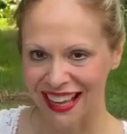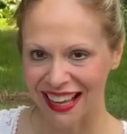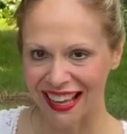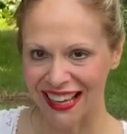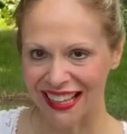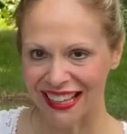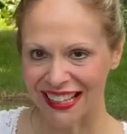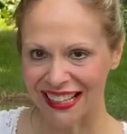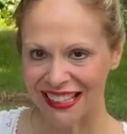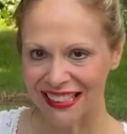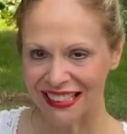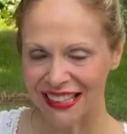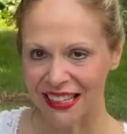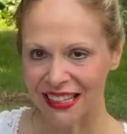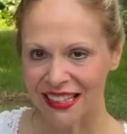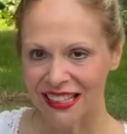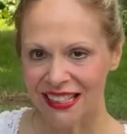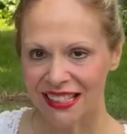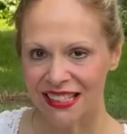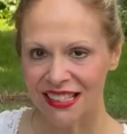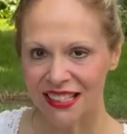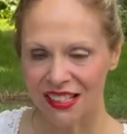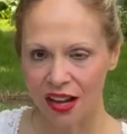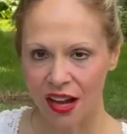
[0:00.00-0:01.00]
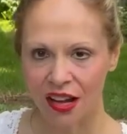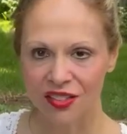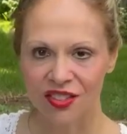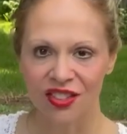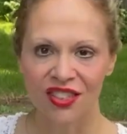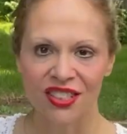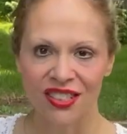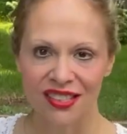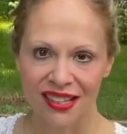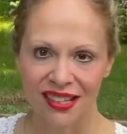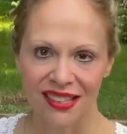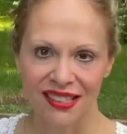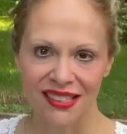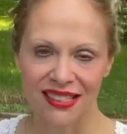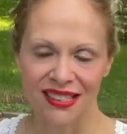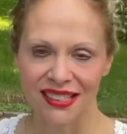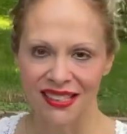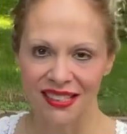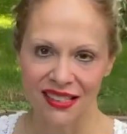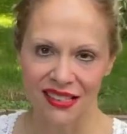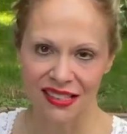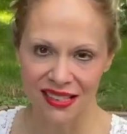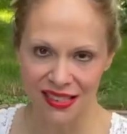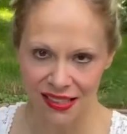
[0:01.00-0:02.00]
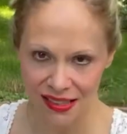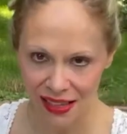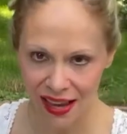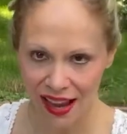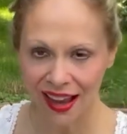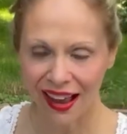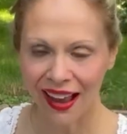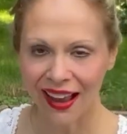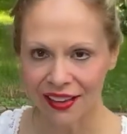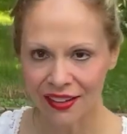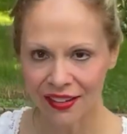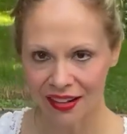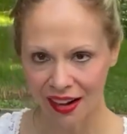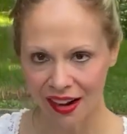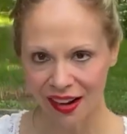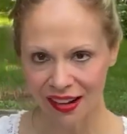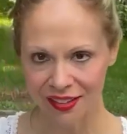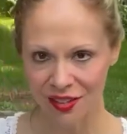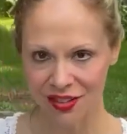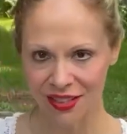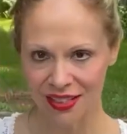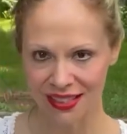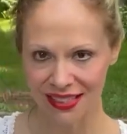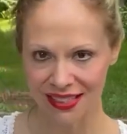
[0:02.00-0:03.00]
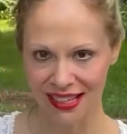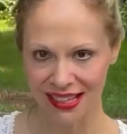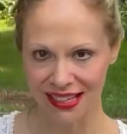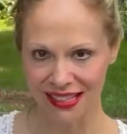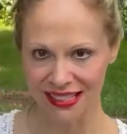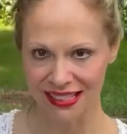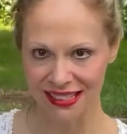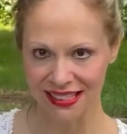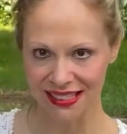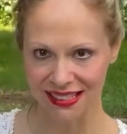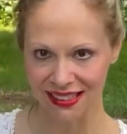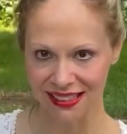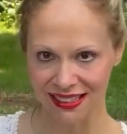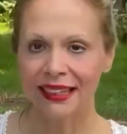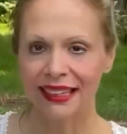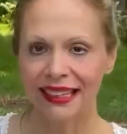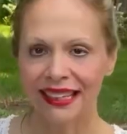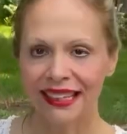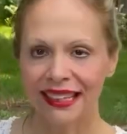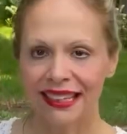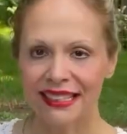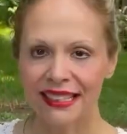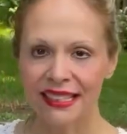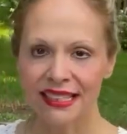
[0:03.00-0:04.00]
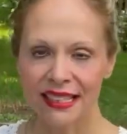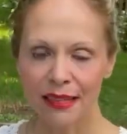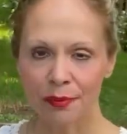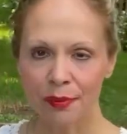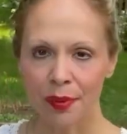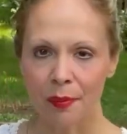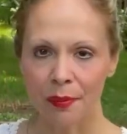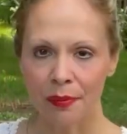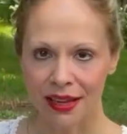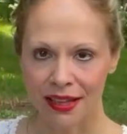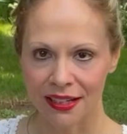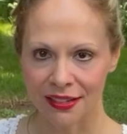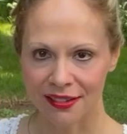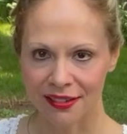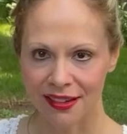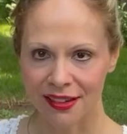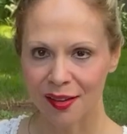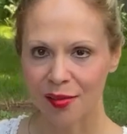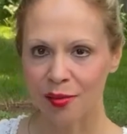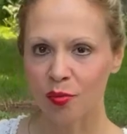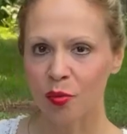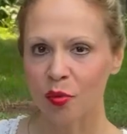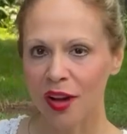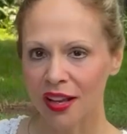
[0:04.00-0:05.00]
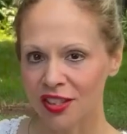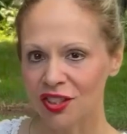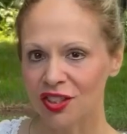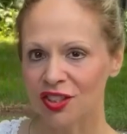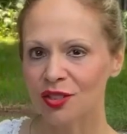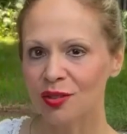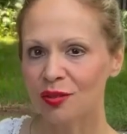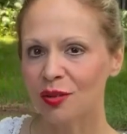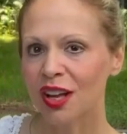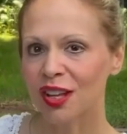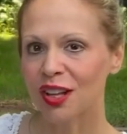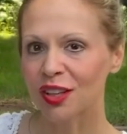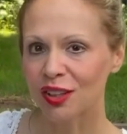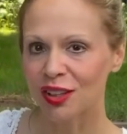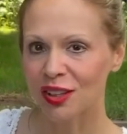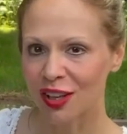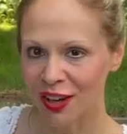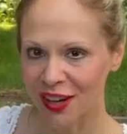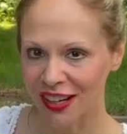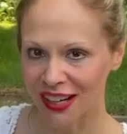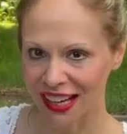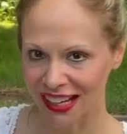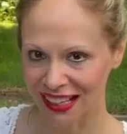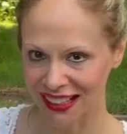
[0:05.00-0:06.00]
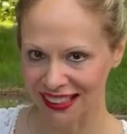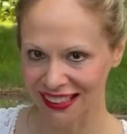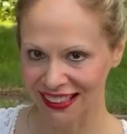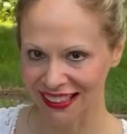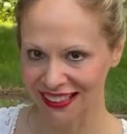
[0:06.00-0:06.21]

And this is consciousness. This is higher consciousness. It is a simple mantra once you learn it.